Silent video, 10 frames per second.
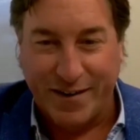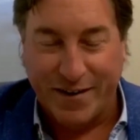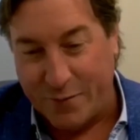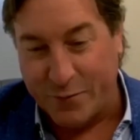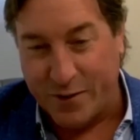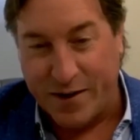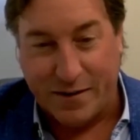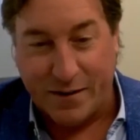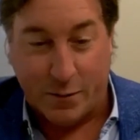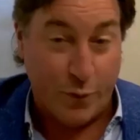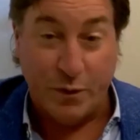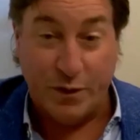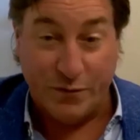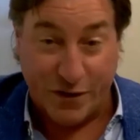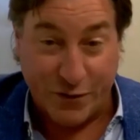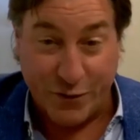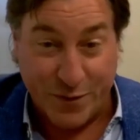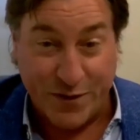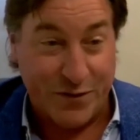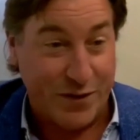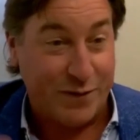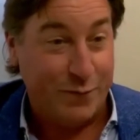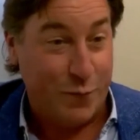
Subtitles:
After that, we believe gender to be the second